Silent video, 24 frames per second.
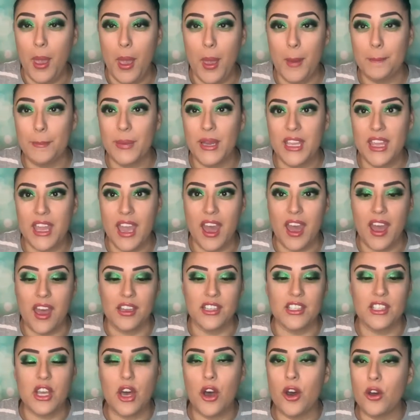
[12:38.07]
But yeah,
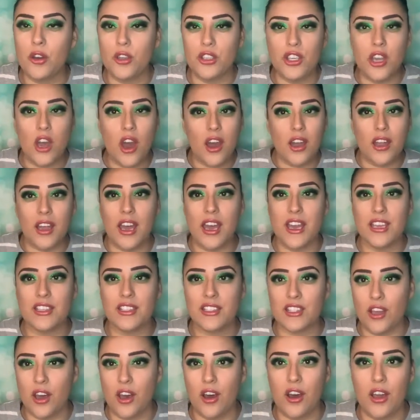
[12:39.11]
so y'all guys
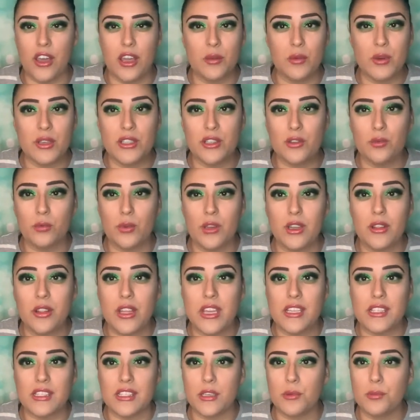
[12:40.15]
saw, it was a
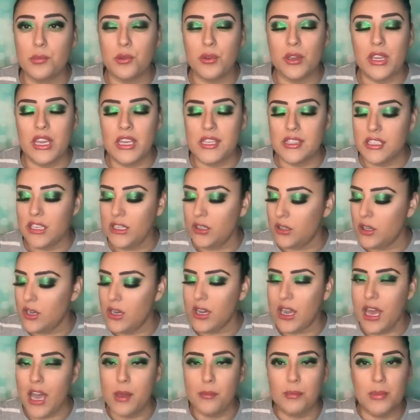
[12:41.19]
really simple, easy
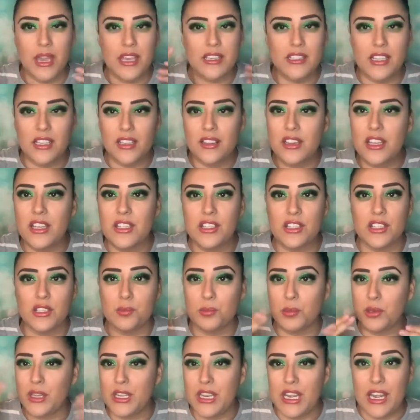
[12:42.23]
look. I basically just
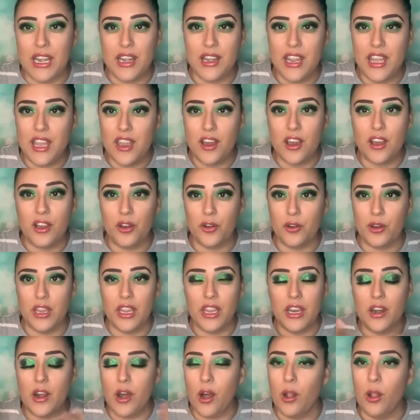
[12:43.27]
put neon
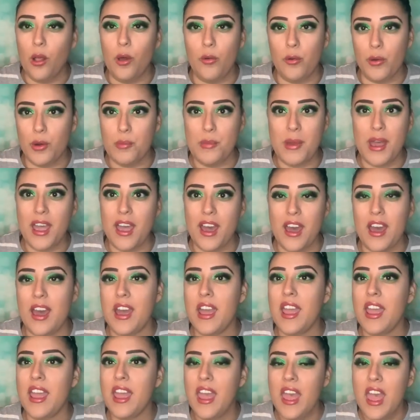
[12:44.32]
green all over my
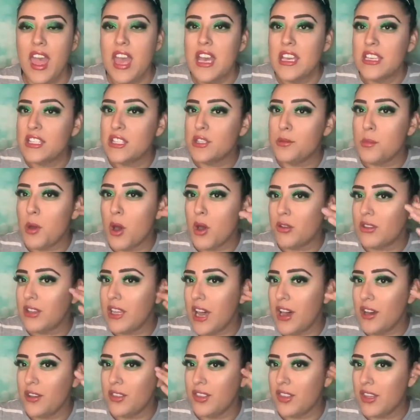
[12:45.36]
eye, smoked
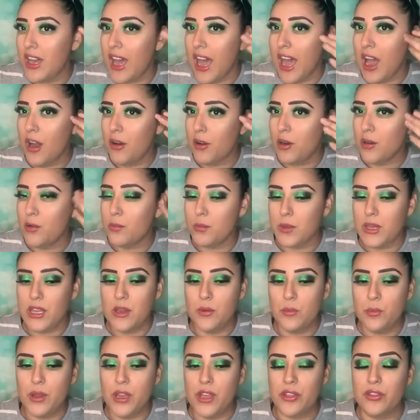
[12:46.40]
out the outer V
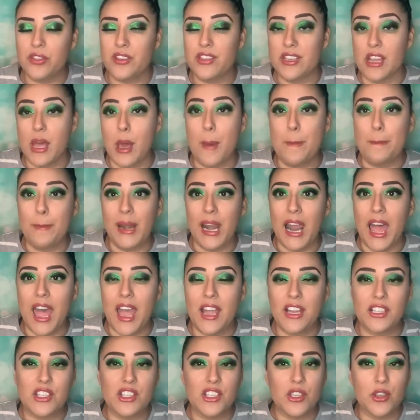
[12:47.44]
with
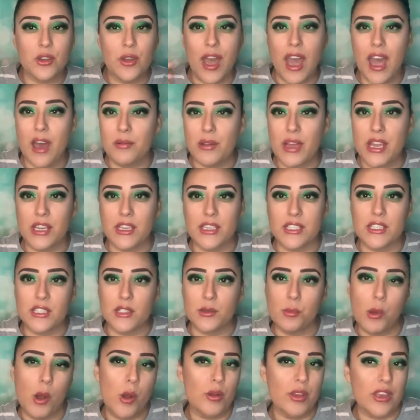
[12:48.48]
black to have like a
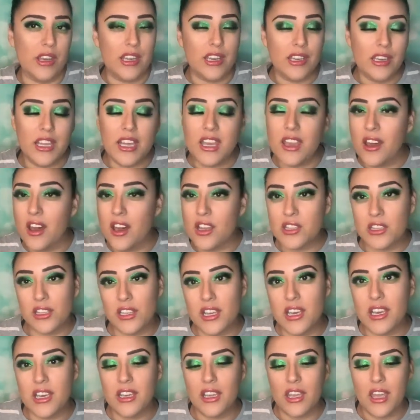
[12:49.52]
smoky neon
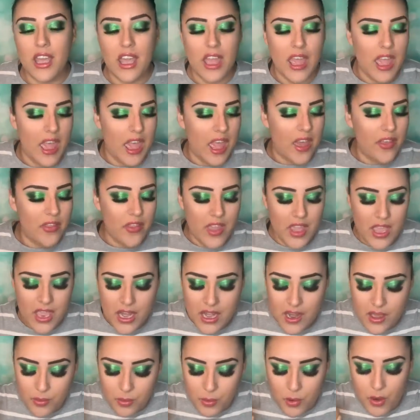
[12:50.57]
look. And
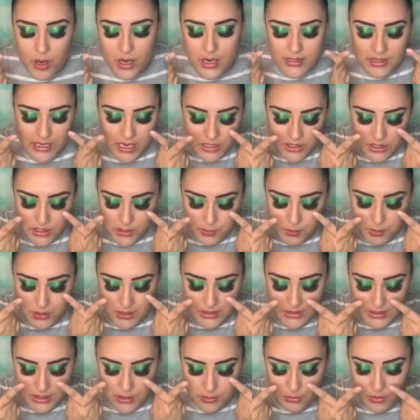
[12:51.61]
then, of course, I just
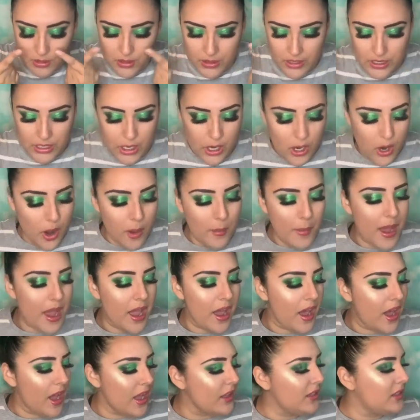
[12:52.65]
put some glitter on my
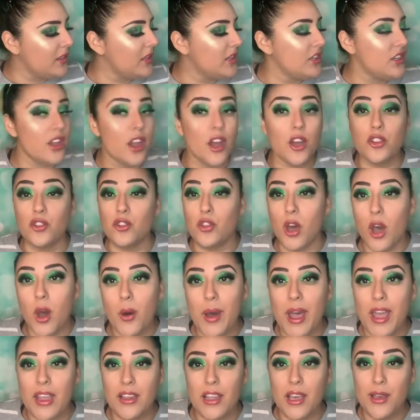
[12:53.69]
eyelid. Y'all know
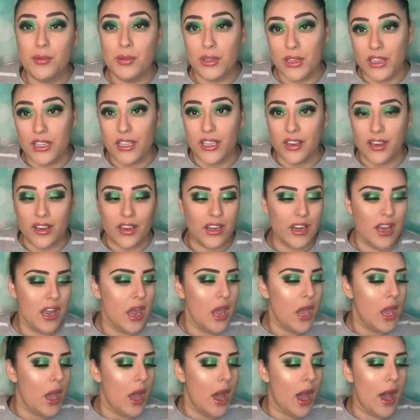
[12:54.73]
I love glitter.
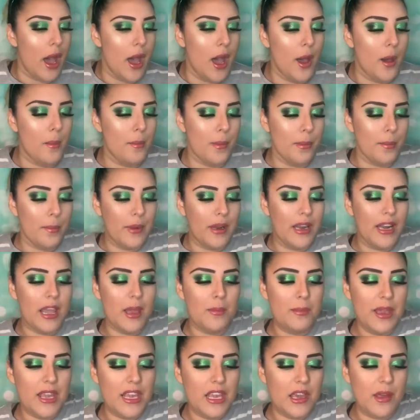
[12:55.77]

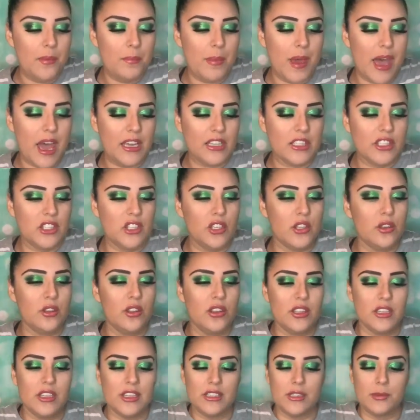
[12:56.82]
Let me get back to
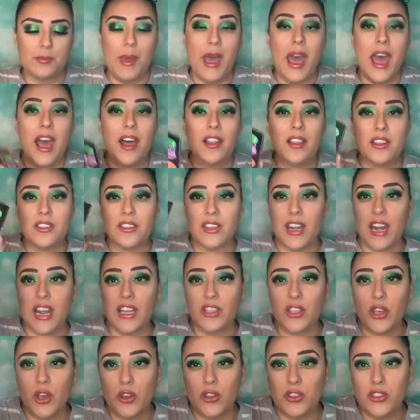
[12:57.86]
this palette that I
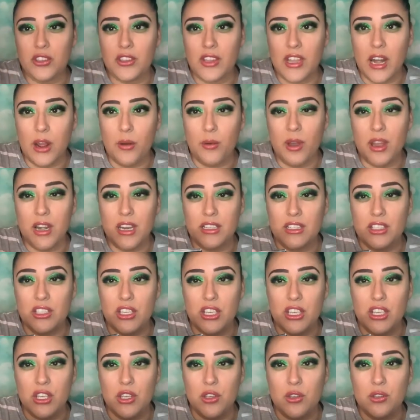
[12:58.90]
told you that I wanted to
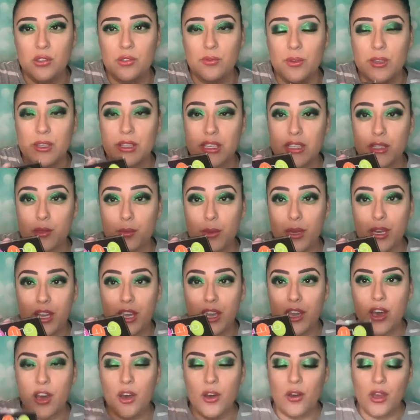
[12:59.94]
use for this
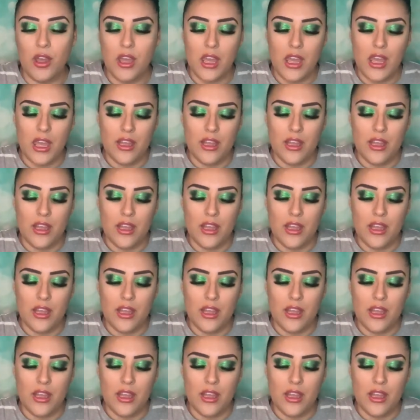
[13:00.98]
video.